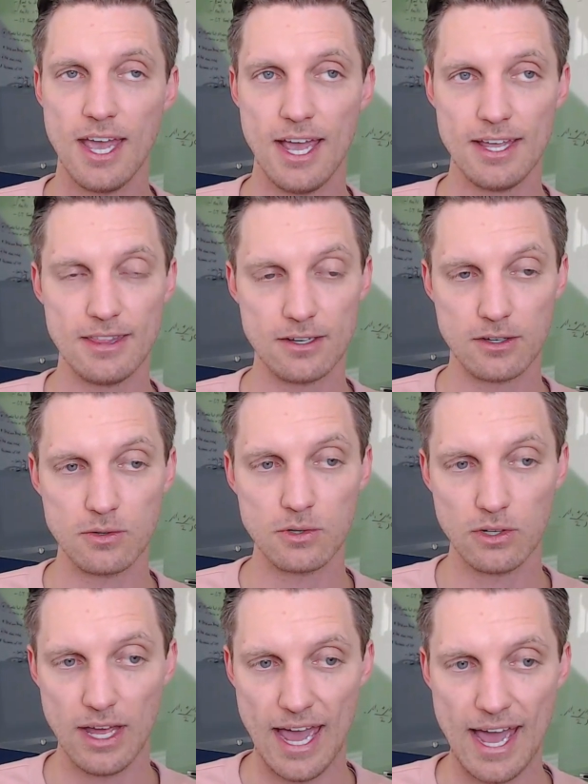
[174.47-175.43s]
and the
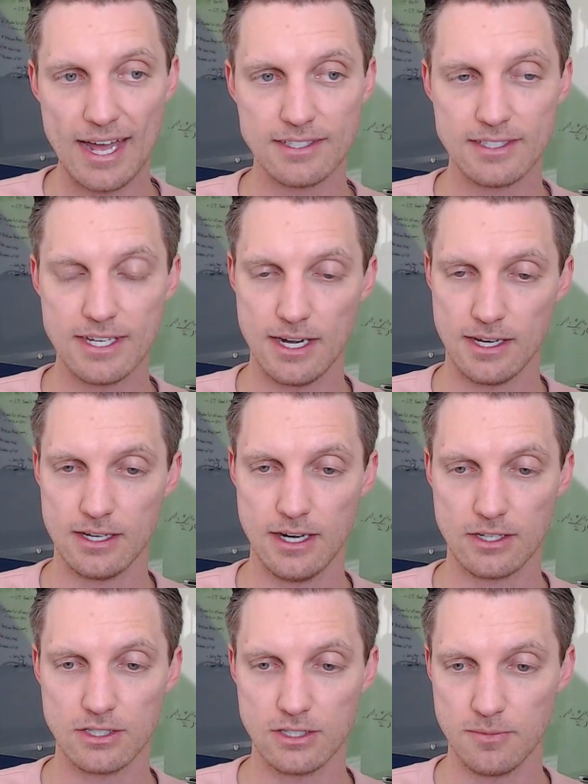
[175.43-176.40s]
Google Ads data
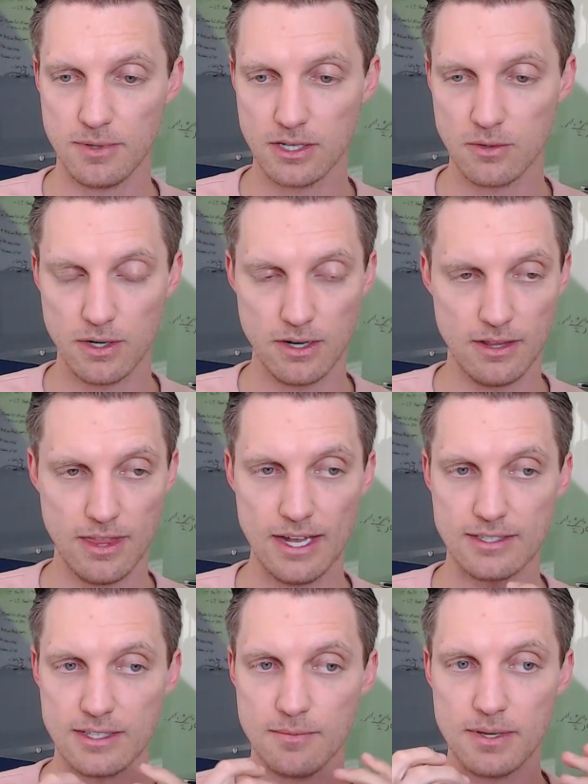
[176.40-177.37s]
connection to BigQuery.
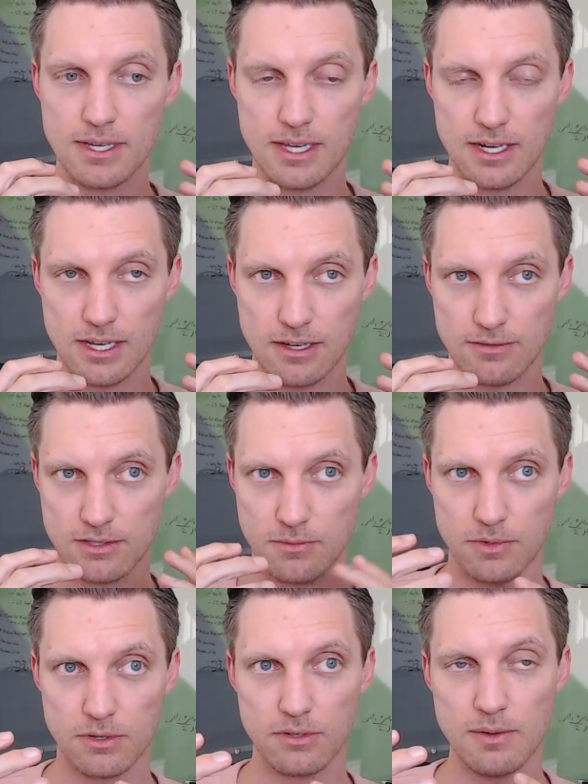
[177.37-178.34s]
That's the beginning of
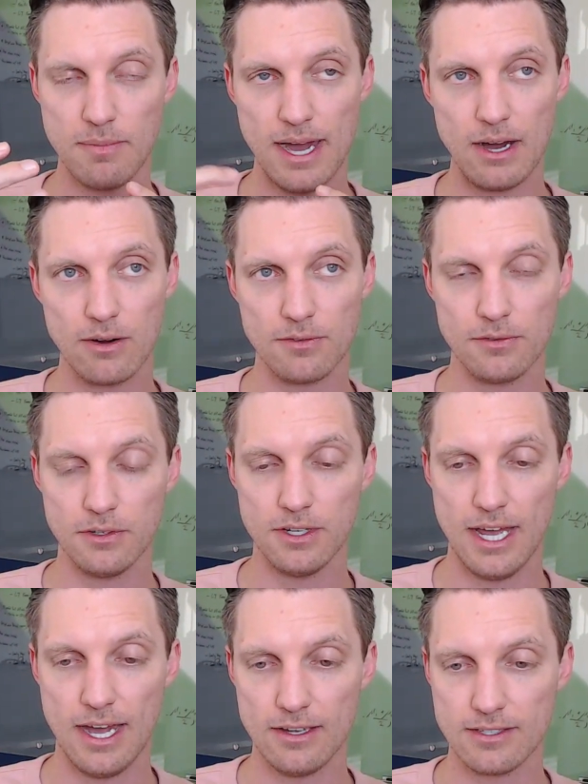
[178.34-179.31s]
some really powerful
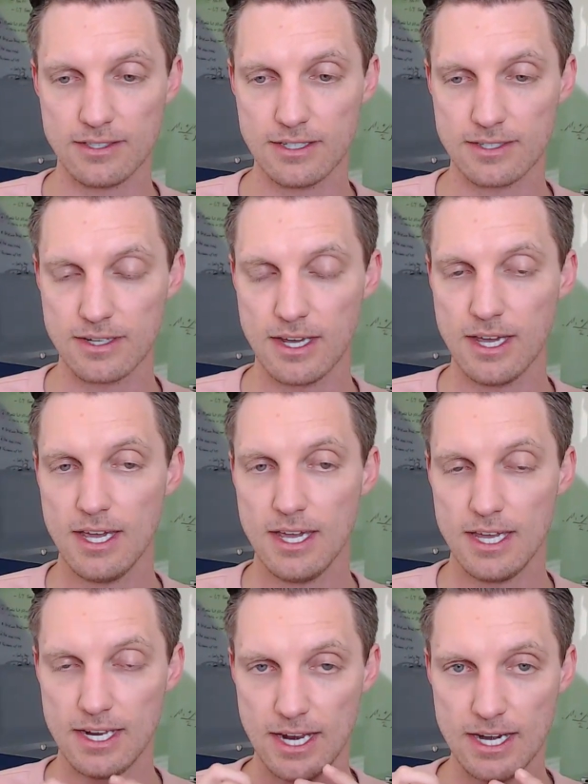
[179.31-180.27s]
analysis.
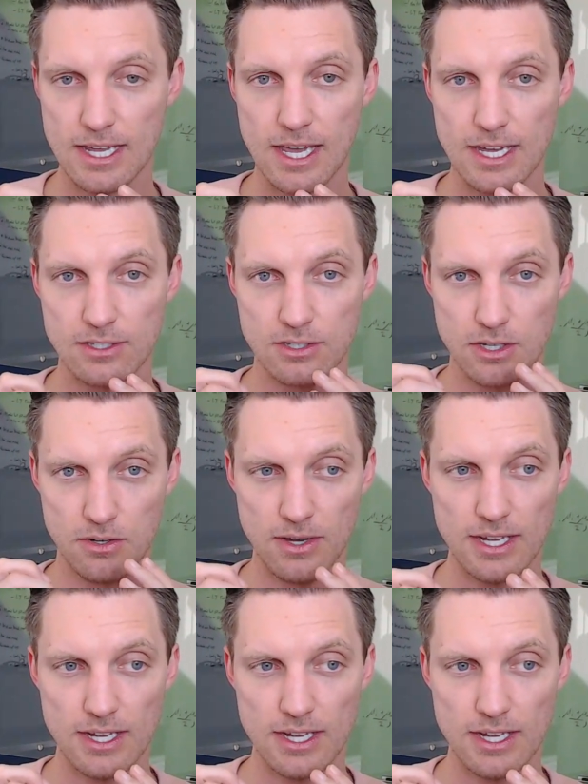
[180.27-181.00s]
In any case, don't